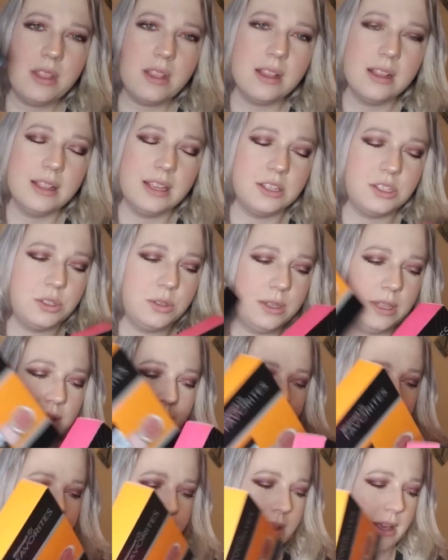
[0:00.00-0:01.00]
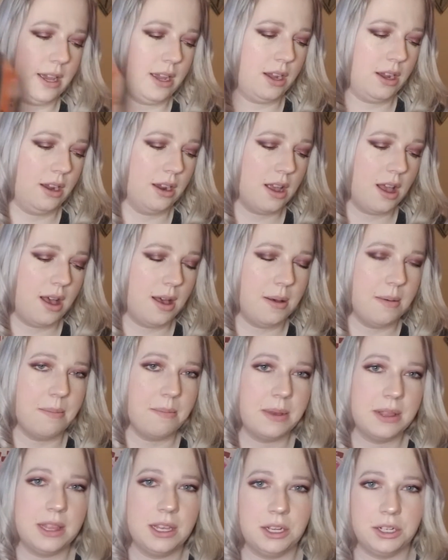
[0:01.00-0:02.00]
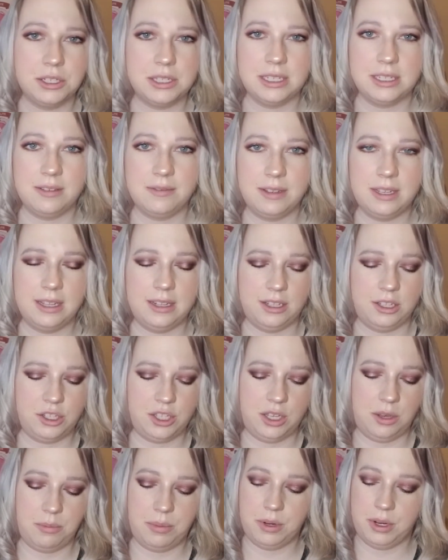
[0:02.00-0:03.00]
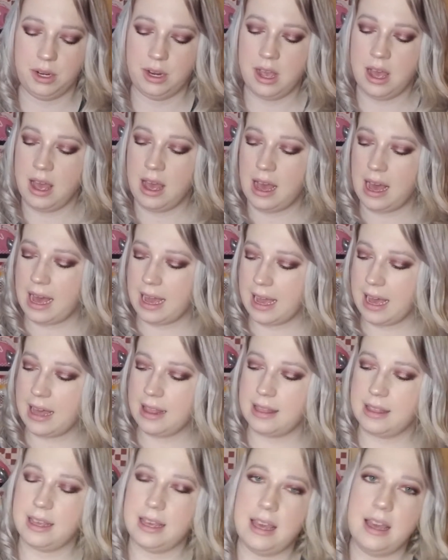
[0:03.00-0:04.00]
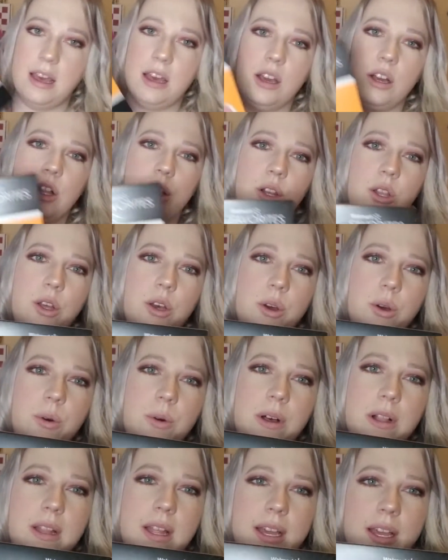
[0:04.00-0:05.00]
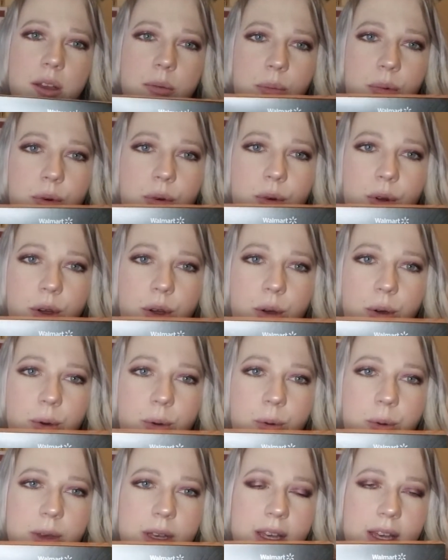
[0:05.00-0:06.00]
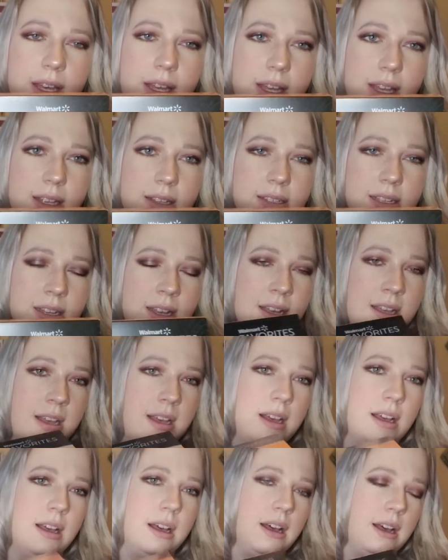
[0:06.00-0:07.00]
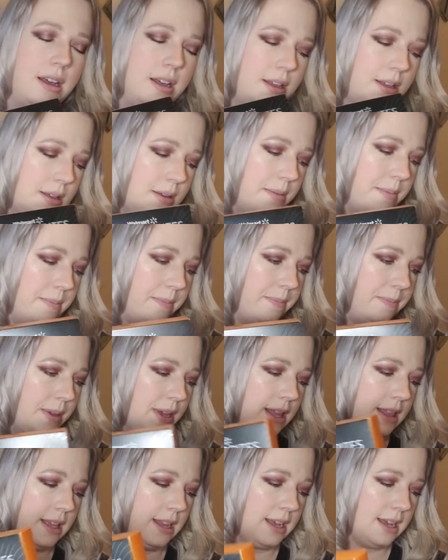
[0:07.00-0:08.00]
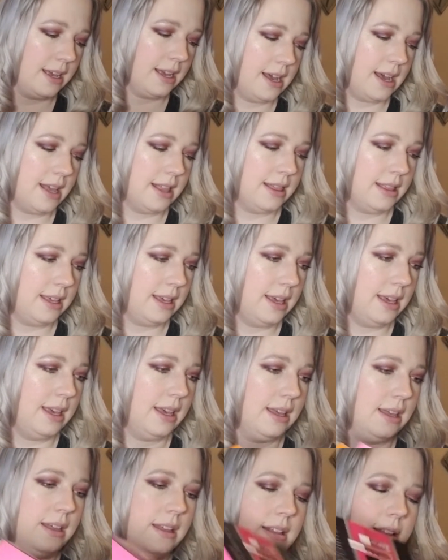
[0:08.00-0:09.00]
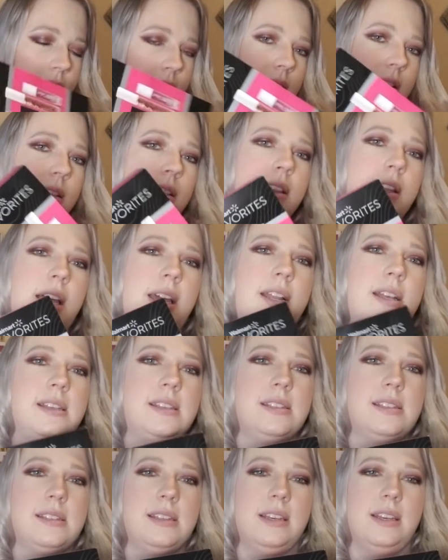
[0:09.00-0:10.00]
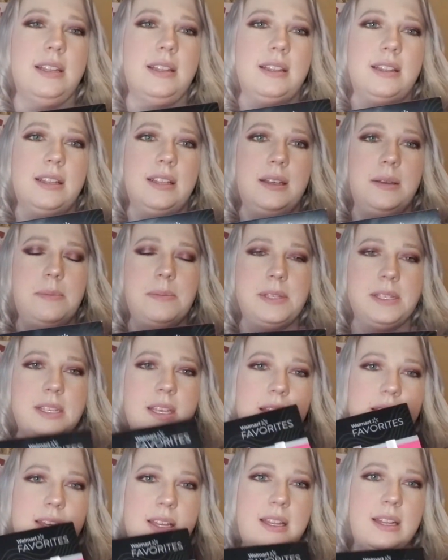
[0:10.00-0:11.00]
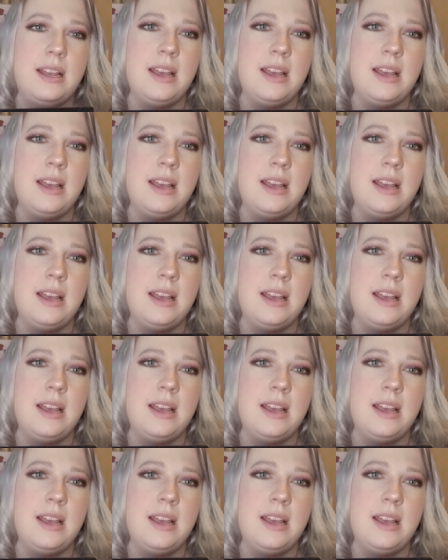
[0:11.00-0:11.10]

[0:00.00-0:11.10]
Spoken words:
that you get from there, but they are significantly cheaper. I got the Glow Like a Pro kit, and then I got the Latest in Lips kit,